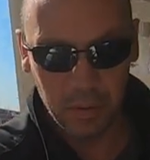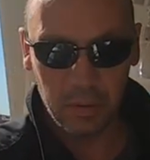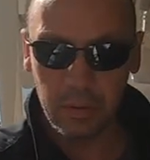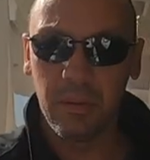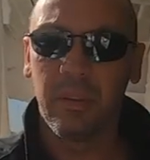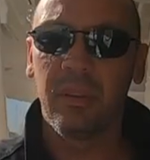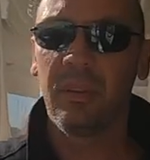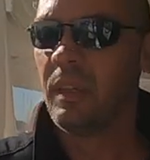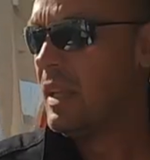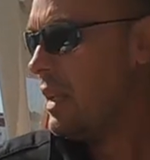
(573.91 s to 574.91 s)
what rates
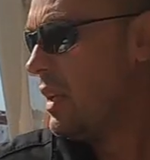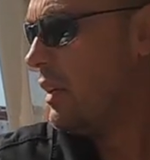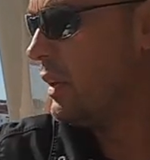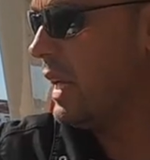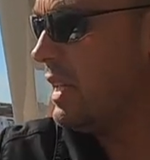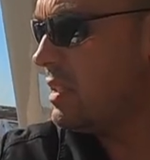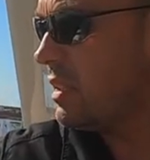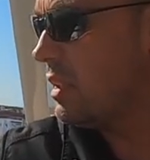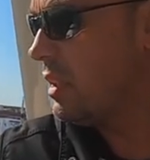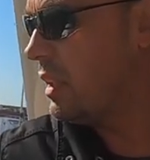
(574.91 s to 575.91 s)
do you want to start
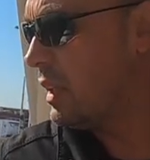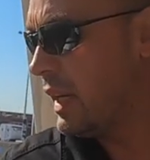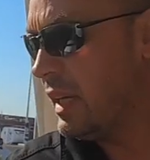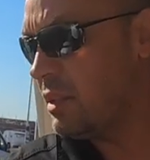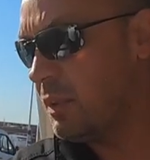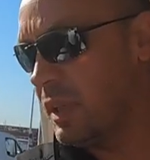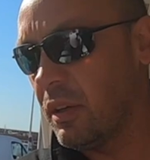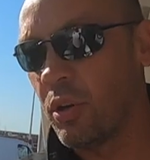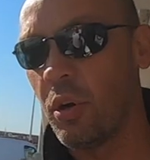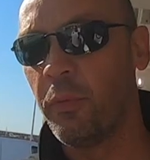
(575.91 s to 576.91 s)
with? Rate we
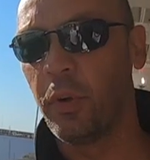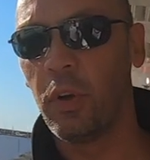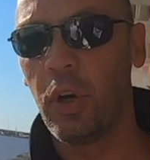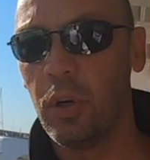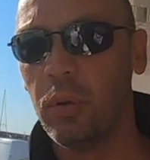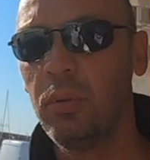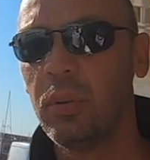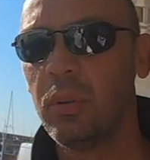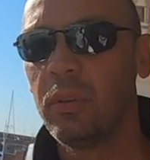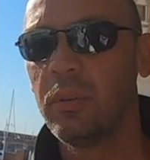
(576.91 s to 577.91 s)
go for low,
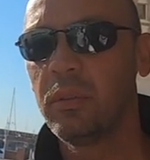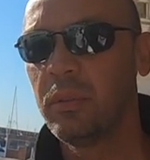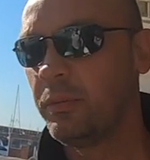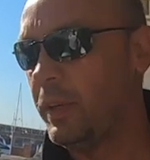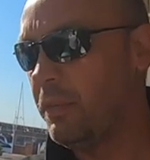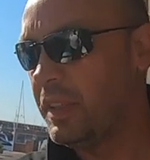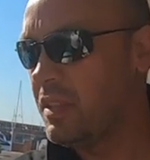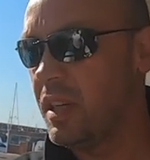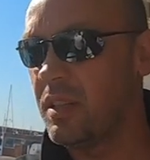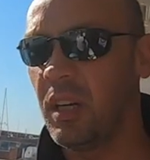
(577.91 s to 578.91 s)
50,
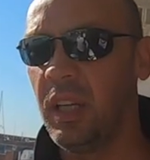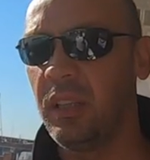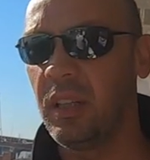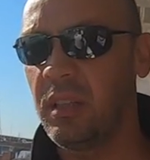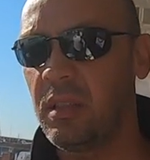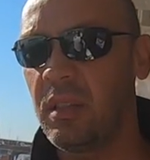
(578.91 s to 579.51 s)
60 liters.